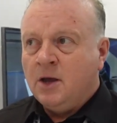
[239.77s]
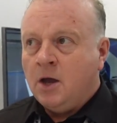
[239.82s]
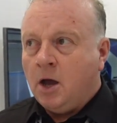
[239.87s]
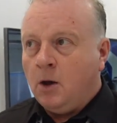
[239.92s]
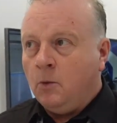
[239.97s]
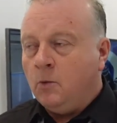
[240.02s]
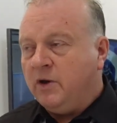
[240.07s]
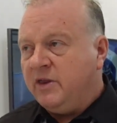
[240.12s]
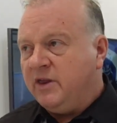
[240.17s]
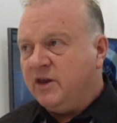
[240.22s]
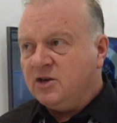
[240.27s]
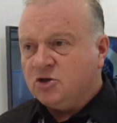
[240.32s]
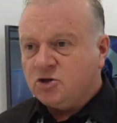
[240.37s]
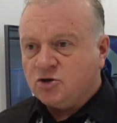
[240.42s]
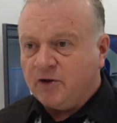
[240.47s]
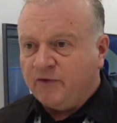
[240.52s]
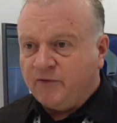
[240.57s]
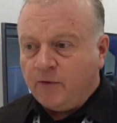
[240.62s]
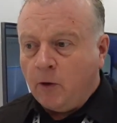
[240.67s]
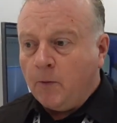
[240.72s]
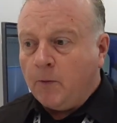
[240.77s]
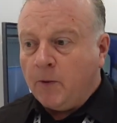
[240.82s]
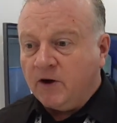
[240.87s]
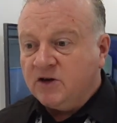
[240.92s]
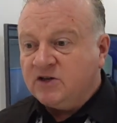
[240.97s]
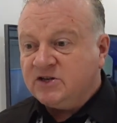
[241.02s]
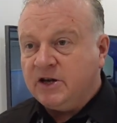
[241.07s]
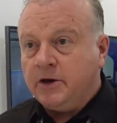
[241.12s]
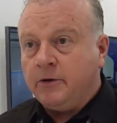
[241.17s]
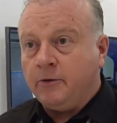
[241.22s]
And with Industry
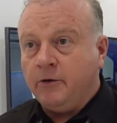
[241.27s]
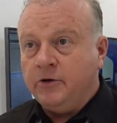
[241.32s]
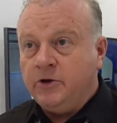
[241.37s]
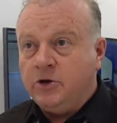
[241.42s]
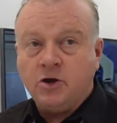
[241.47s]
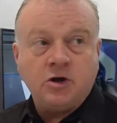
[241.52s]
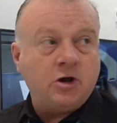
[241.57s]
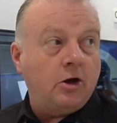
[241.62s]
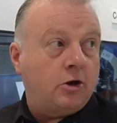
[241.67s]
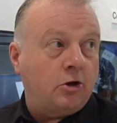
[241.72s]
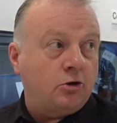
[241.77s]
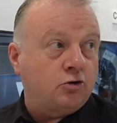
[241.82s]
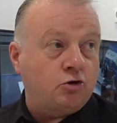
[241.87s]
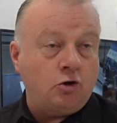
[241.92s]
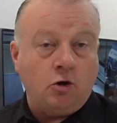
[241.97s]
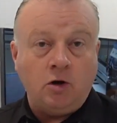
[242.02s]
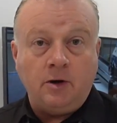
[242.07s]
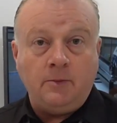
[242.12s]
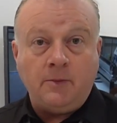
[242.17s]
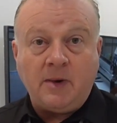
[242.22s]
4.0, you can control a